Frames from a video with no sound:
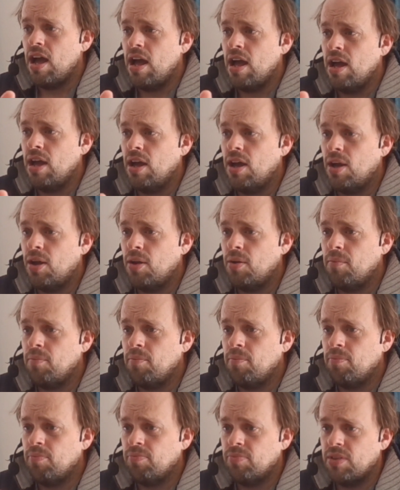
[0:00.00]

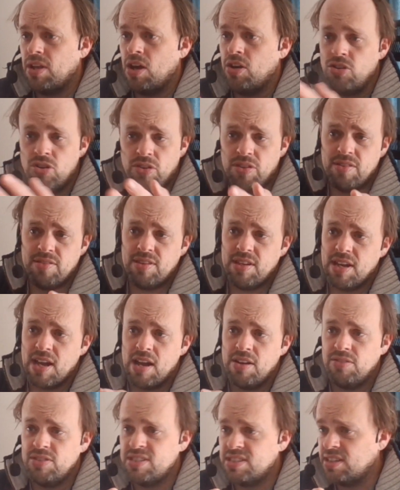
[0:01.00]
Another thing
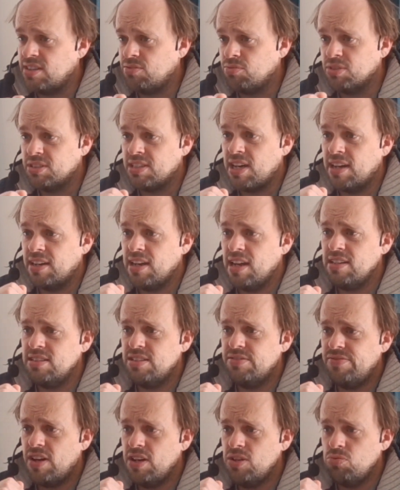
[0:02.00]
I received was, I'd like
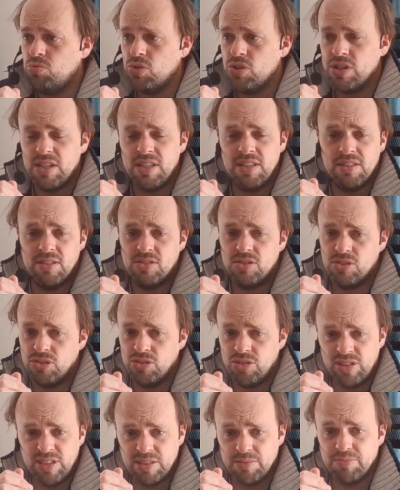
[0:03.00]
to find work in the
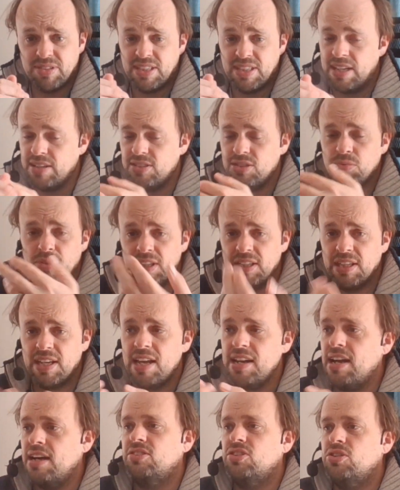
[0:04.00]
tourism sector. Well,
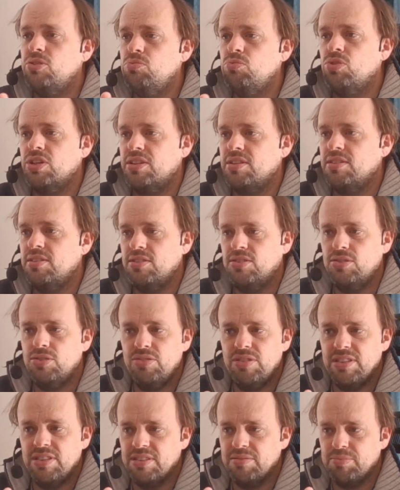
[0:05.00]
again, I don't work in the
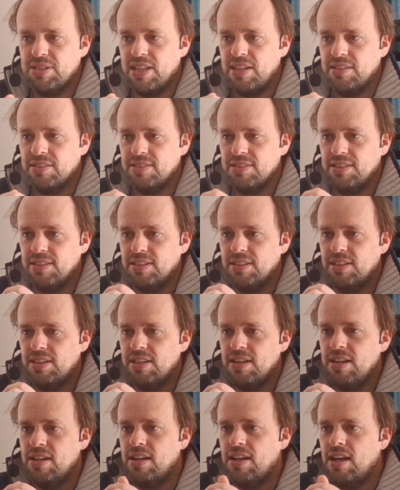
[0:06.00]
tourism sector.
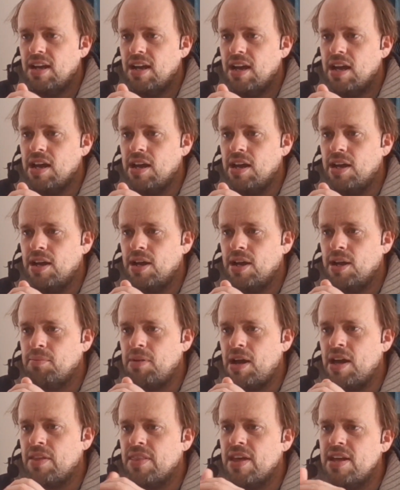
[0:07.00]

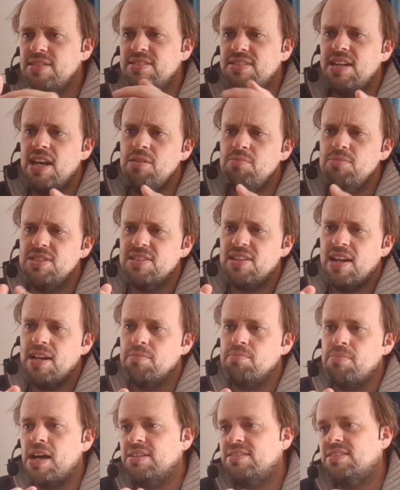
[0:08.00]
And then statements
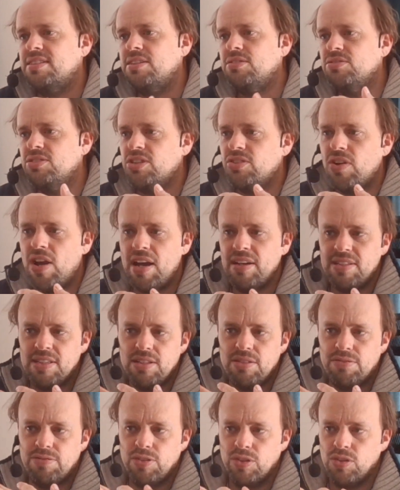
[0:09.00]
like, my skills are
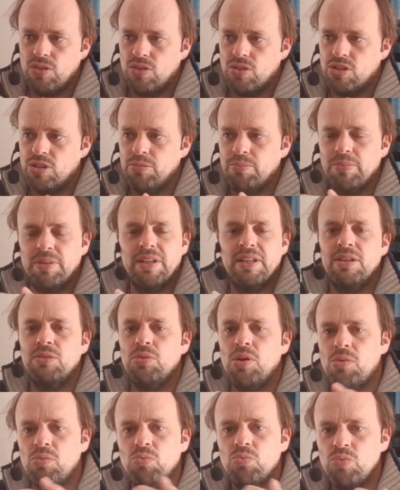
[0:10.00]
ideal for your company.
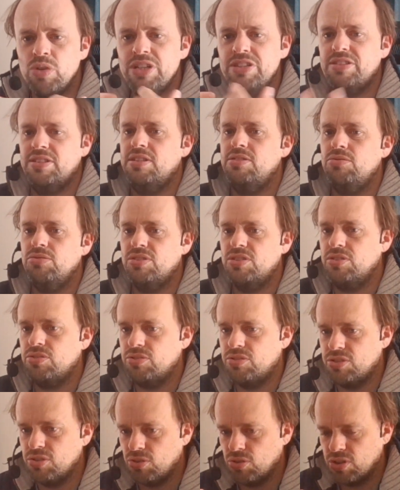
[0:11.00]
Well, which skills are
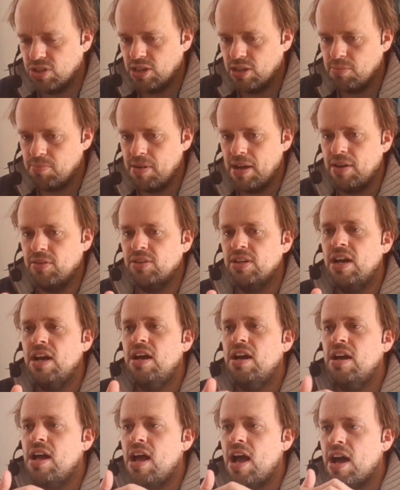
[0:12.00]
you talking about?
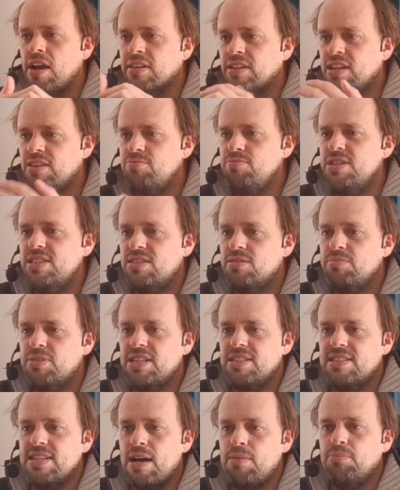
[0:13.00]
And give me some
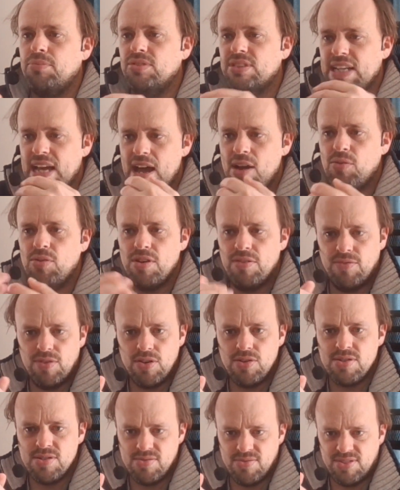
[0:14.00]
examples. How have
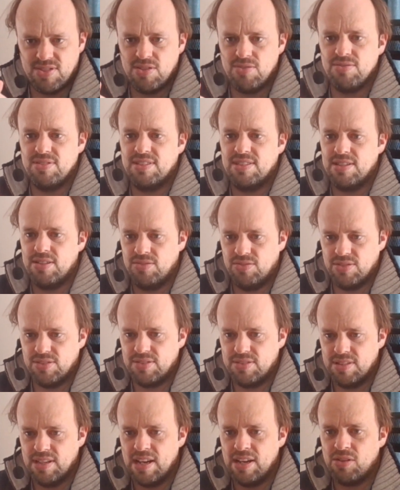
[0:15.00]
you used those
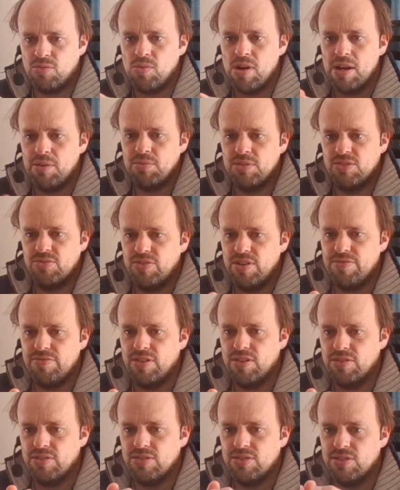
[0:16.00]
skills? Like what I was
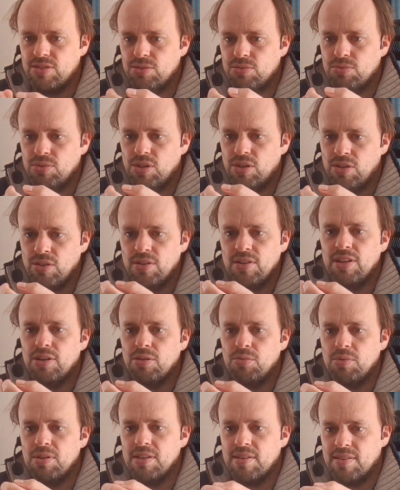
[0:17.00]
referring to
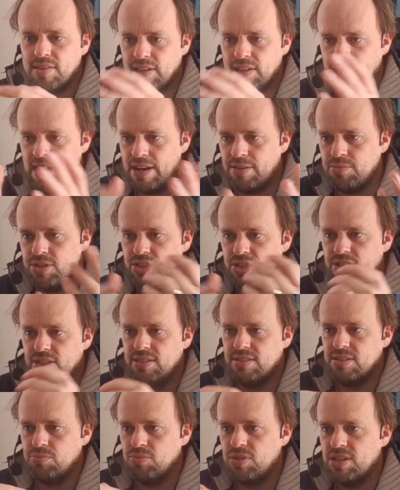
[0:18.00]
earlier with the
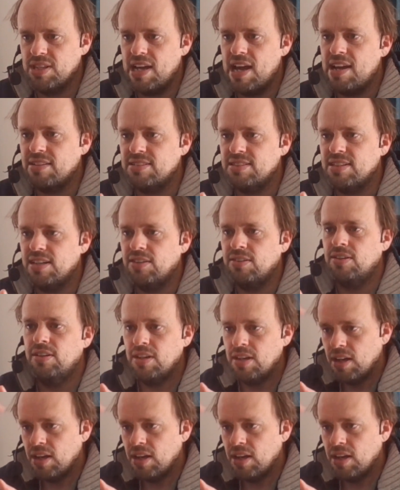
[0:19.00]
languages and with Excel.